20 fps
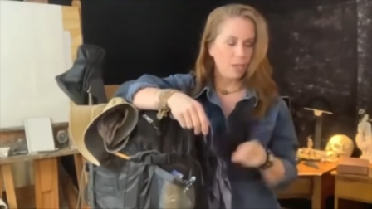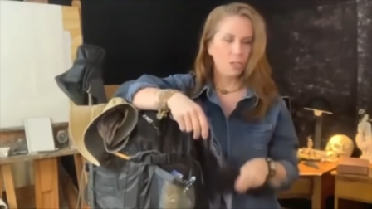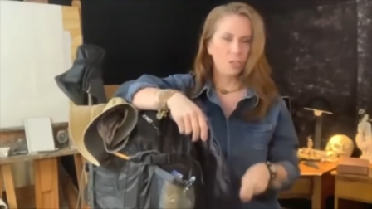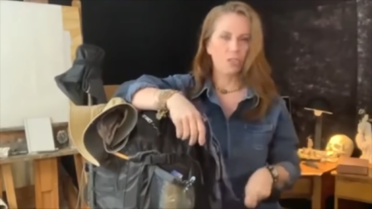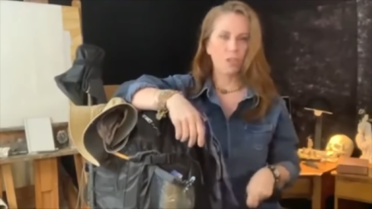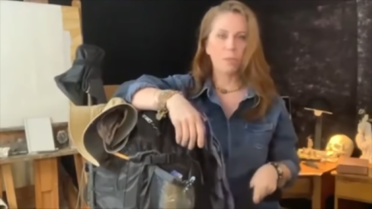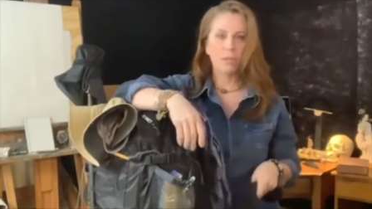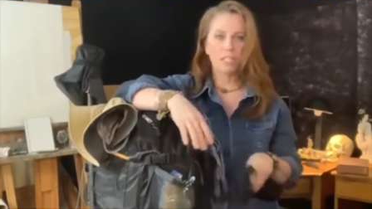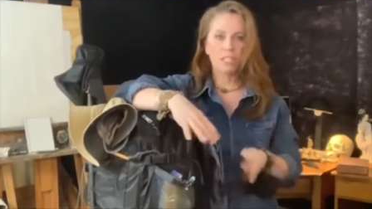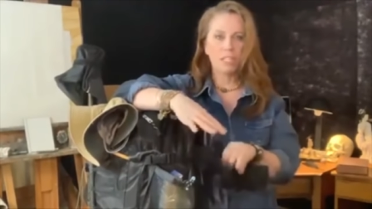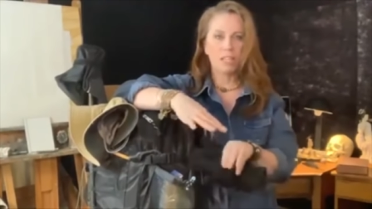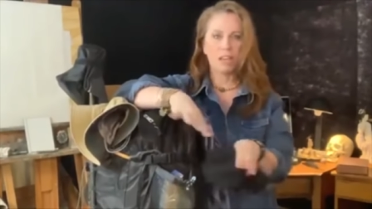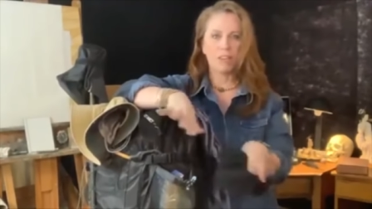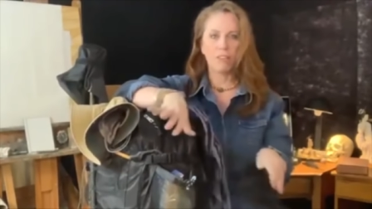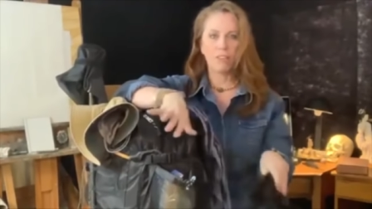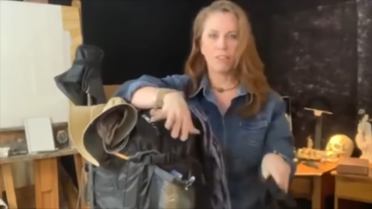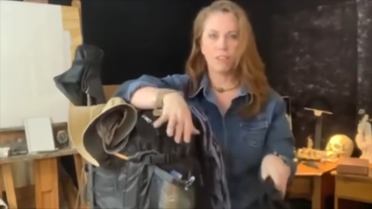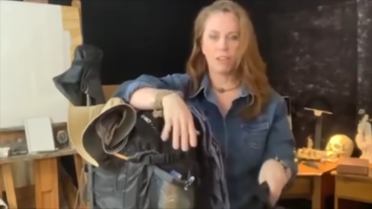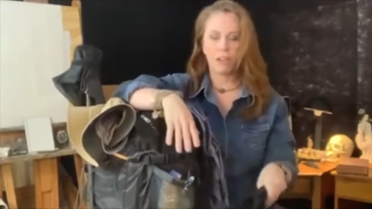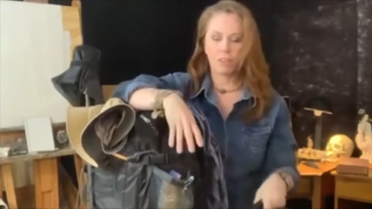So I'm going to set
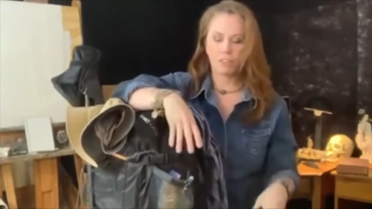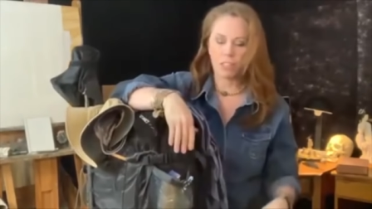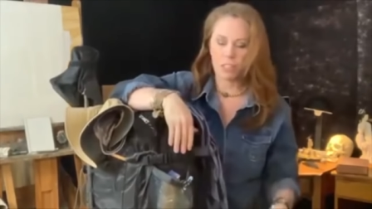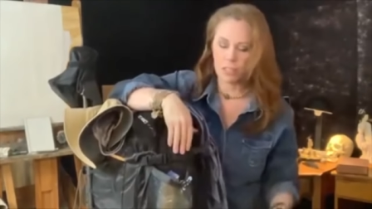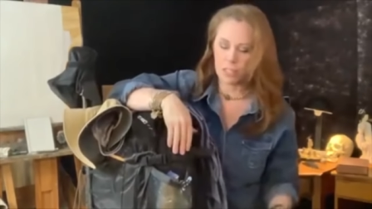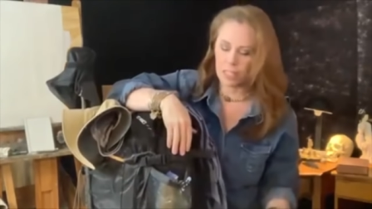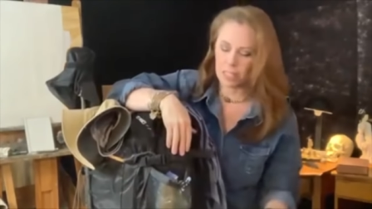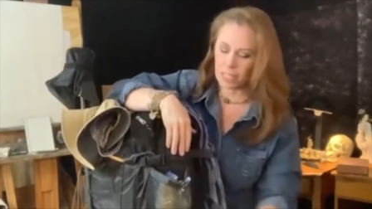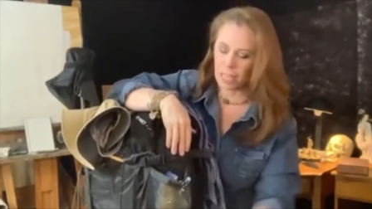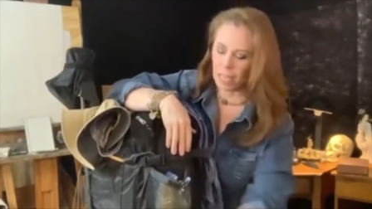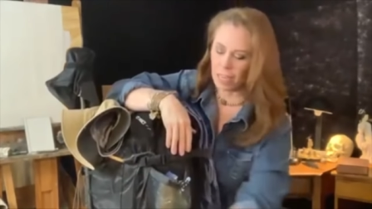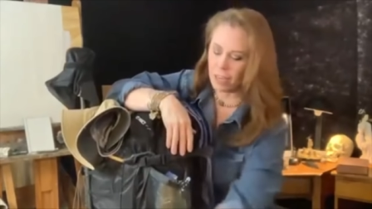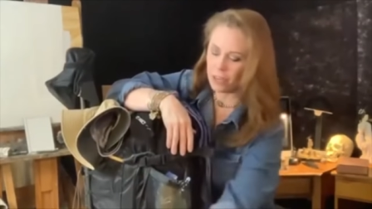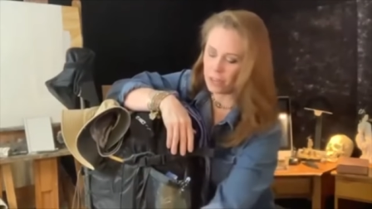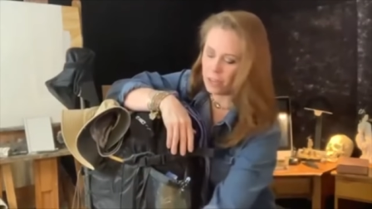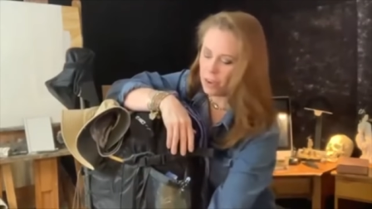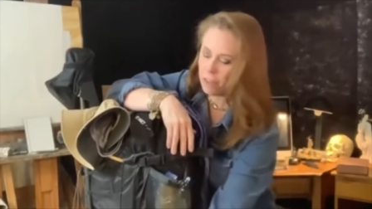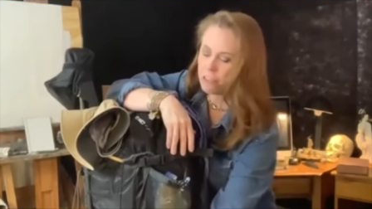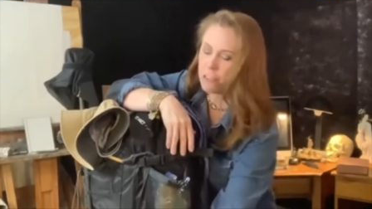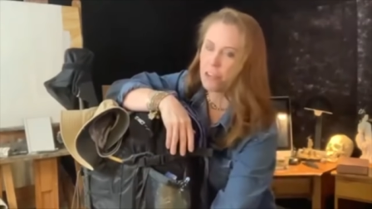everything off to the side
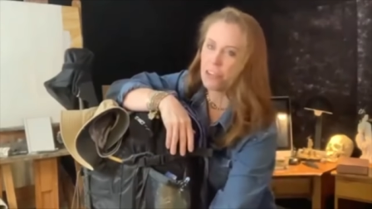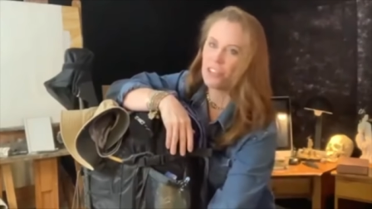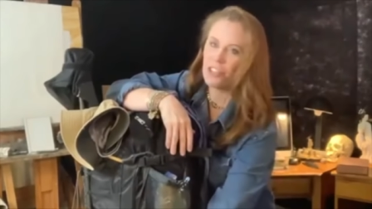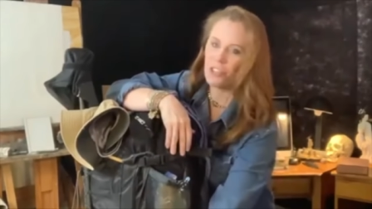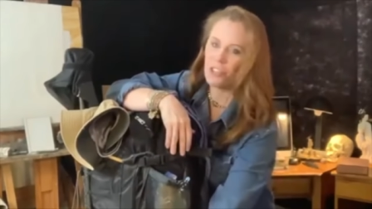here after I